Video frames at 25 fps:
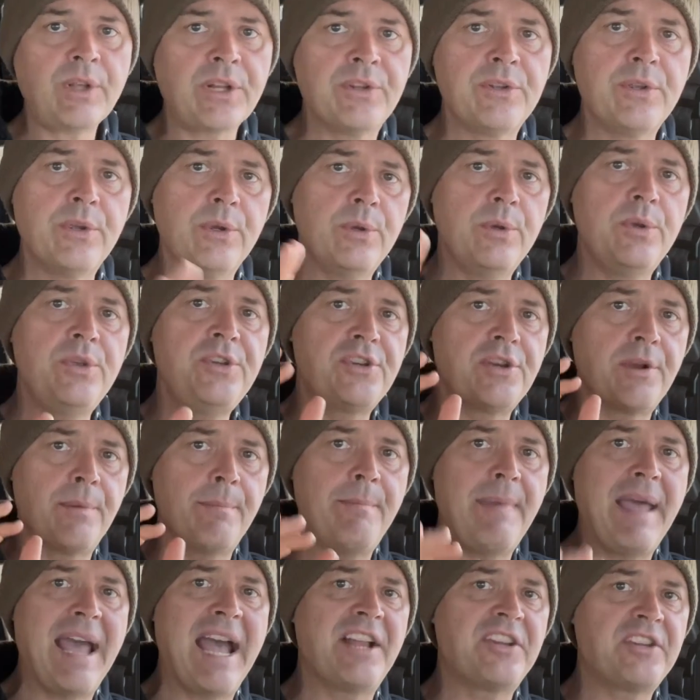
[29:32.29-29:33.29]
Use your
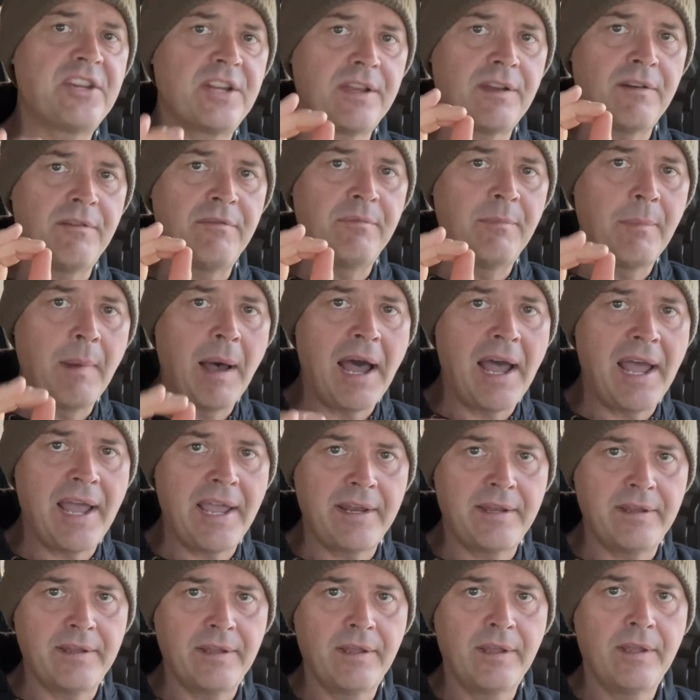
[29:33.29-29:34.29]
magic of
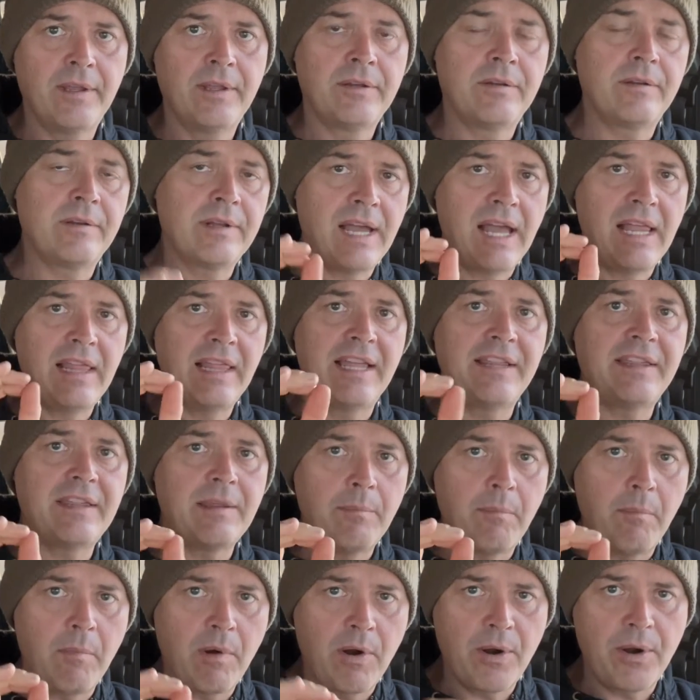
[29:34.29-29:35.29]
mind. Do not let
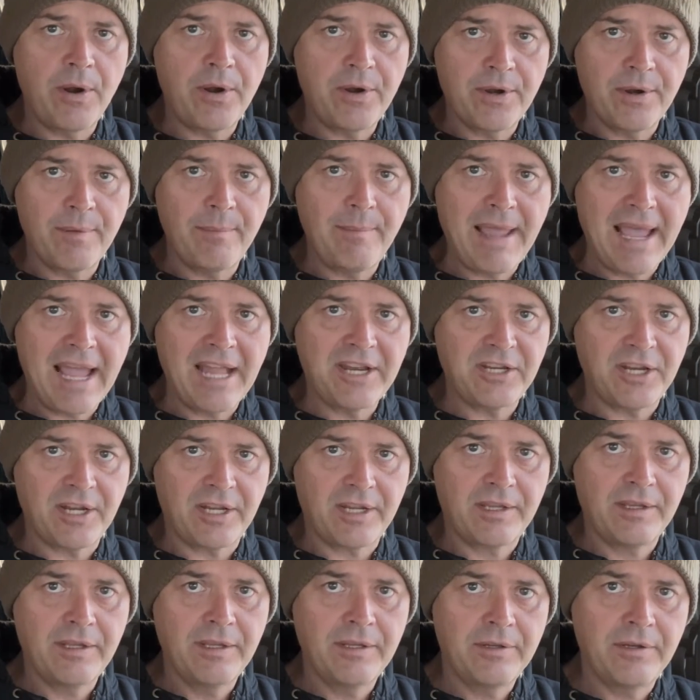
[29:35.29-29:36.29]
them murder your
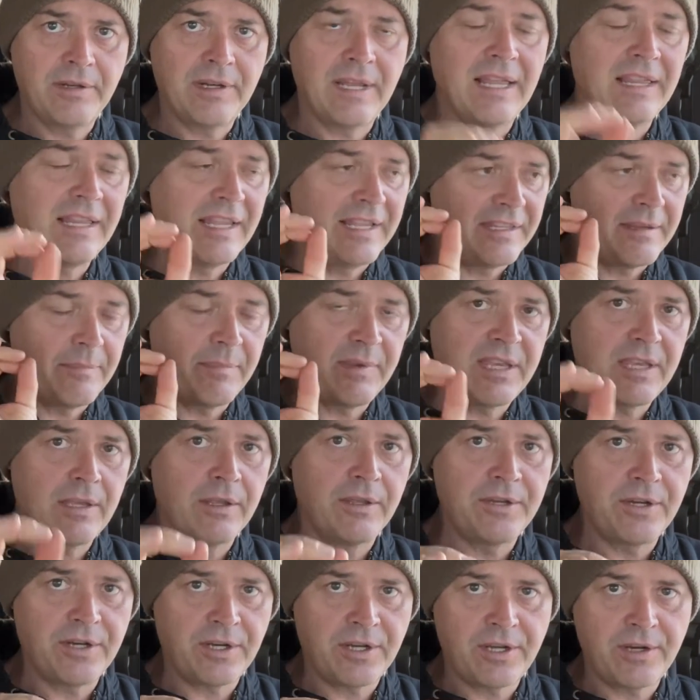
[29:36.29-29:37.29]
magic. Do not let them
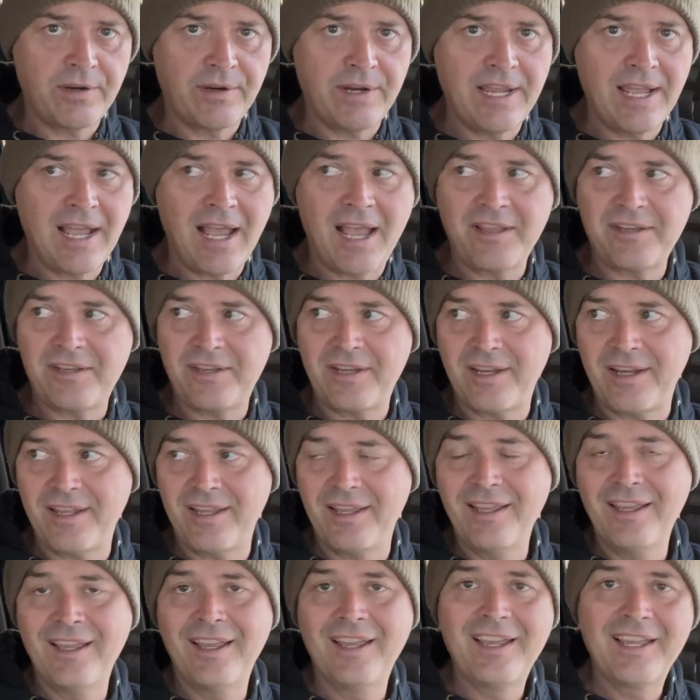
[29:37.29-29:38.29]
kill your
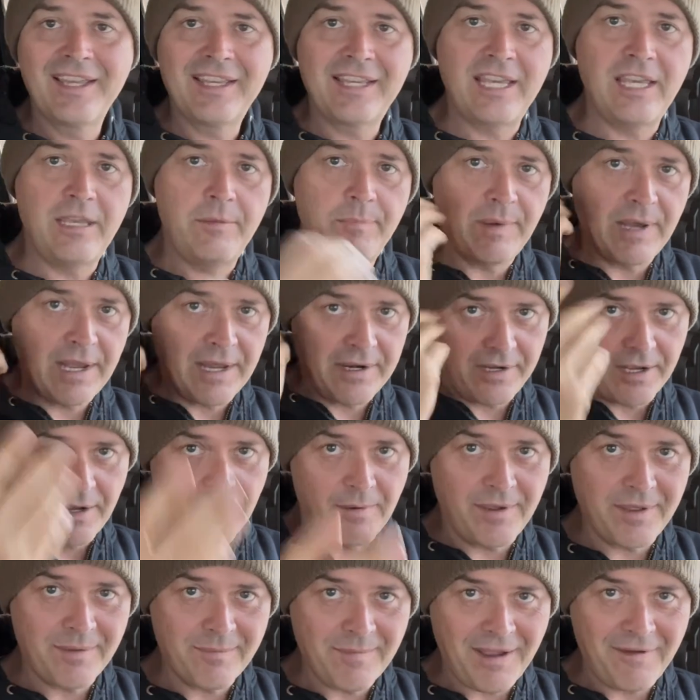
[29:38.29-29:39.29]
curiosity. Keep on
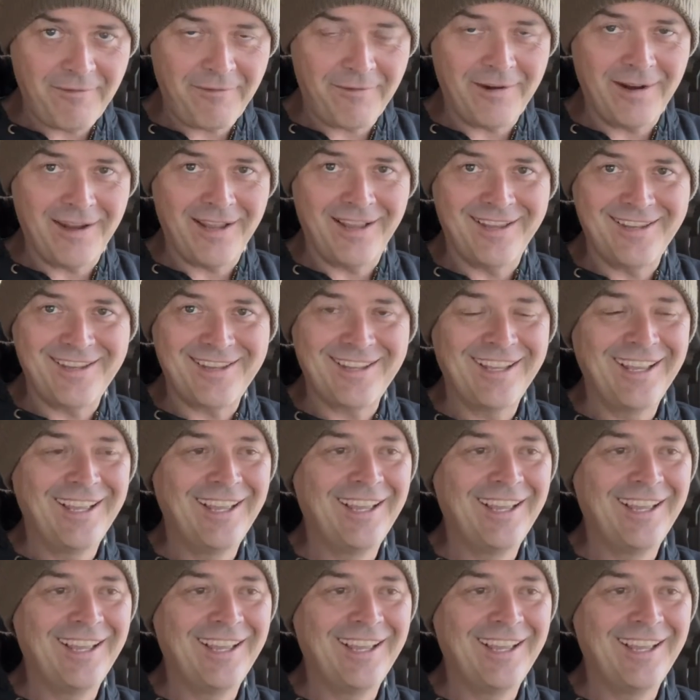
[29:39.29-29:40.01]
going, my friends.